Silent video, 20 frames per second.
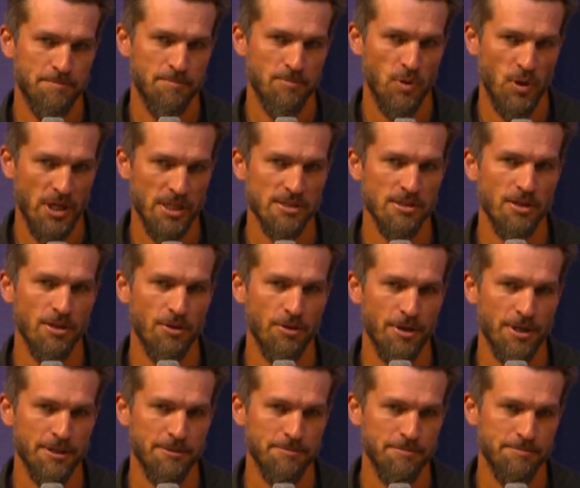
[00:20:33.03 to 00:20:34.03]
Praise the
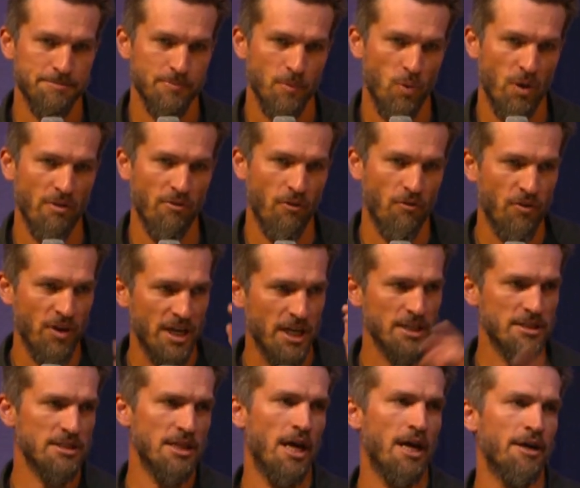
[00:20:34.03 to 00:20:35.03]
Lord. We have a
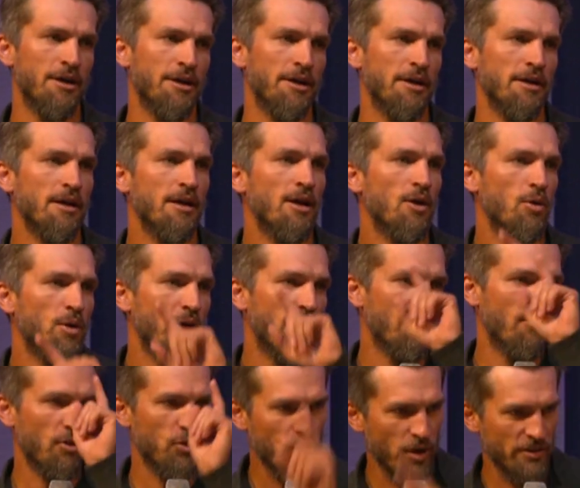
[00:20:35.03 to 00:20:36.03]
fitness center, we
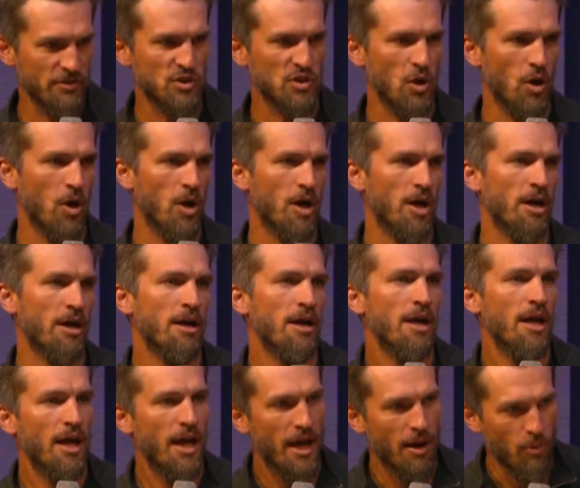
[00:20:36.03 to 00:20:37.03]
have a thrift store,
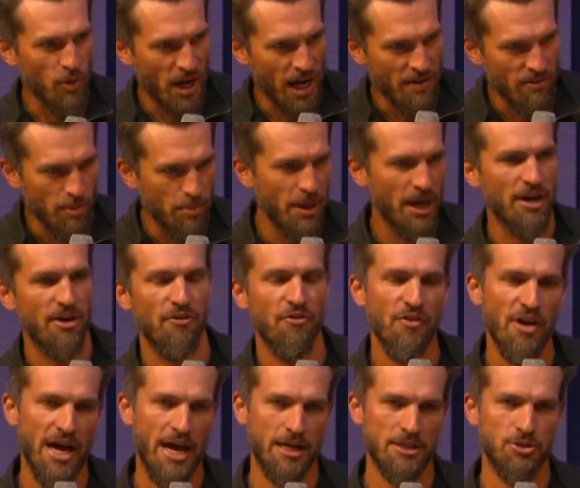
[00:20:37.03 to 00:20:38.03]
and we're going to have a butter
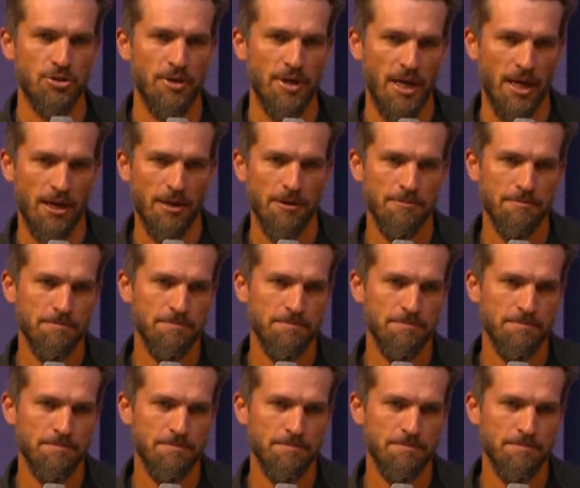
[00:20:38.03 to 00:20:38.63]
factory.